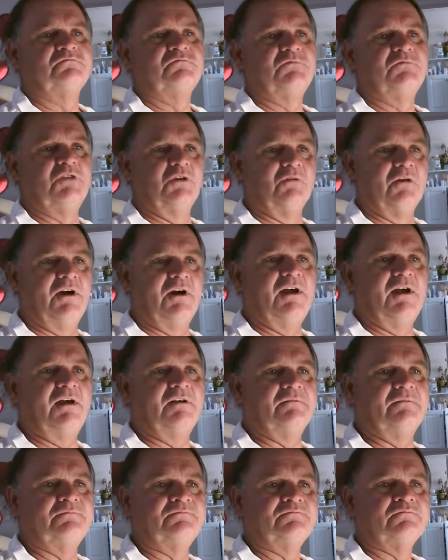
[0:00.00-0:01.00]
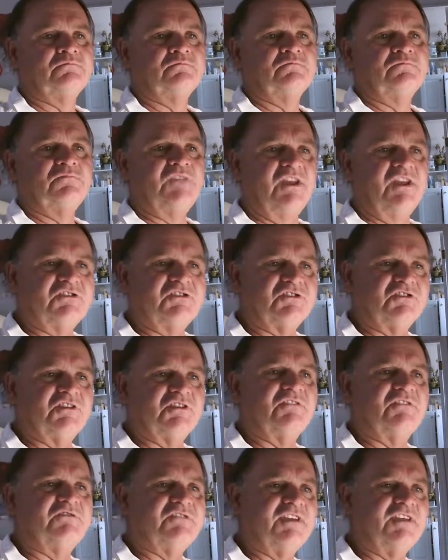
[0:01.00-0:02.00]
You're right. They should
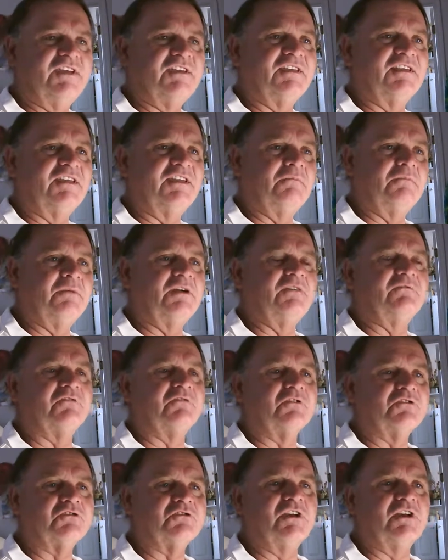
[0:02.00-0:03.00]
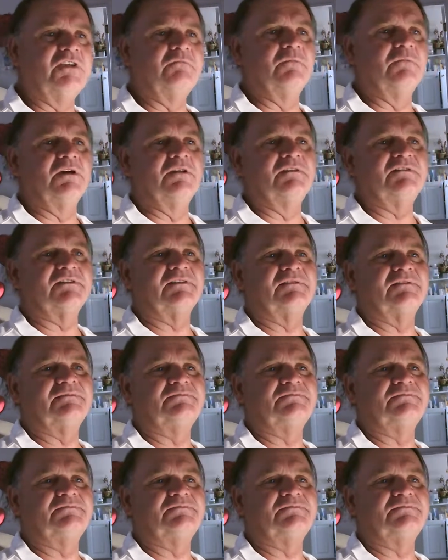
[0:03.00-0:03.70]
have taken him in for treatment.